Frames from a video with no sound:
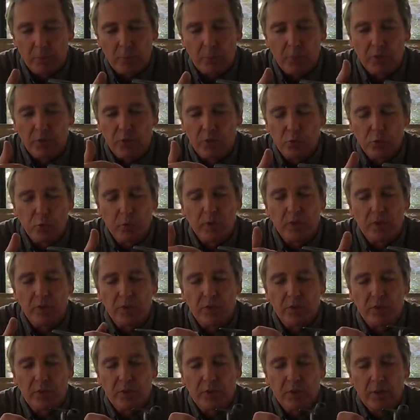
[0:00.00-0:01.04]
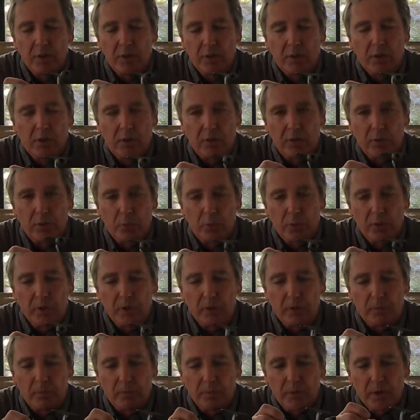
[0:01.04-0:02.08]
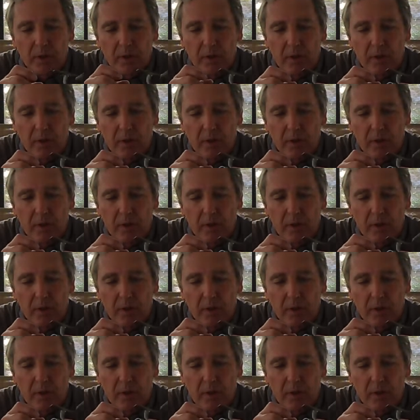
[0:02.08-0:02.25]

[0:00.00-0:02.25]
to put twists on the reel.